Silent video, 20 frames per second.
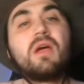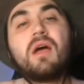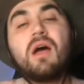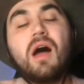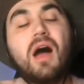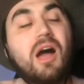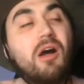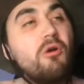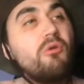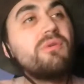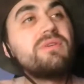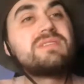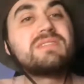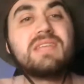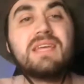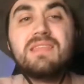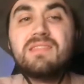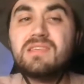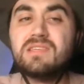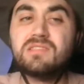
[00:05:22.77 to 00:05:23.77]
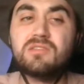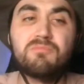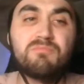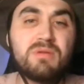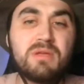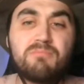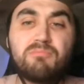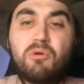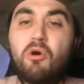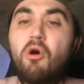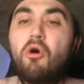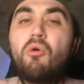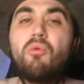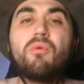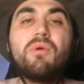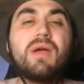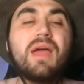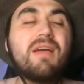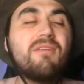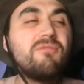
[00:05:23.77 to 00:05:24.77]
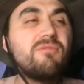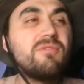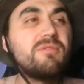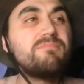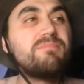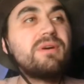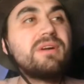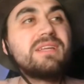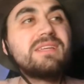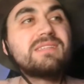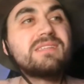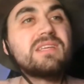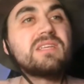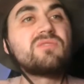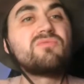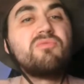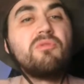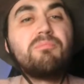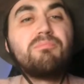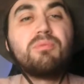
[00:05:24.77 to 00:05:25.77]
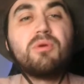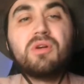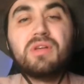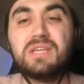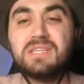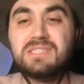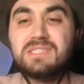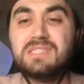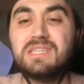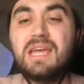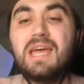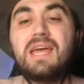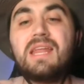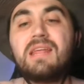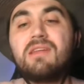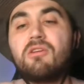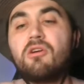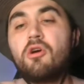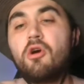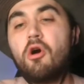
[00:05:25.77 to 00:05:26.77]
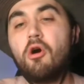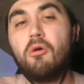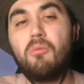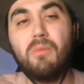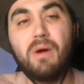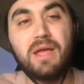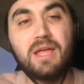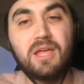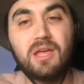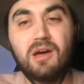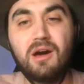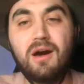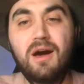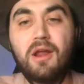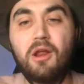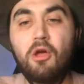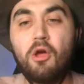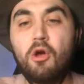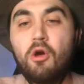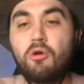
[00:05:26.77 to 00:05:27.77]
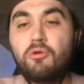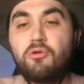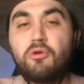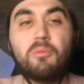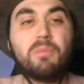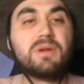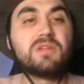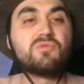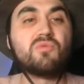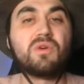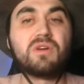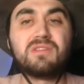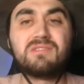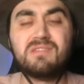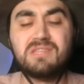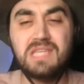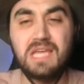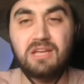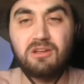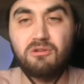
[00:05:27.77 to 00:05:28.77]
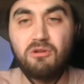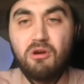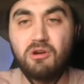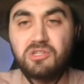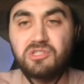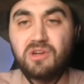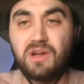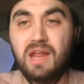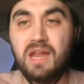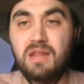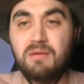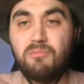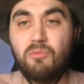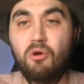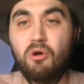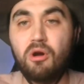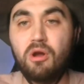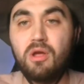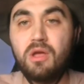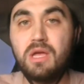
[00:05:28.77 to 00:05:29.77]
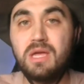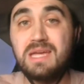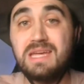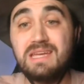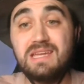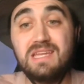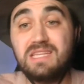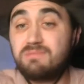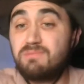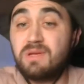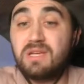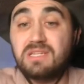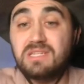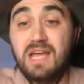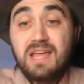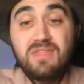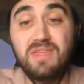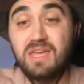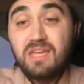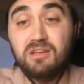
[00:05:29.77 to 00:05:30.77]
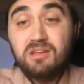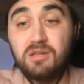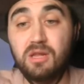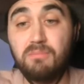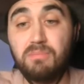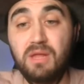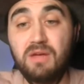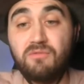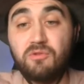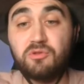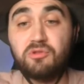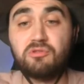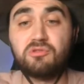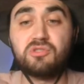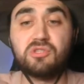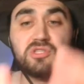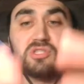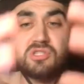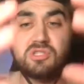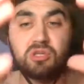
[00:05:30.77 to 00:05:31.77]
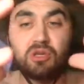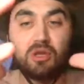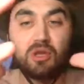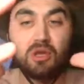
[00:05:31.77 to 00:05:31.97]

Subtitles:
I always say this to people. Oh, everybody says football is dead and, oh my God, nobody's wanted to take a long shot anymore. It's because I think at club level, they're just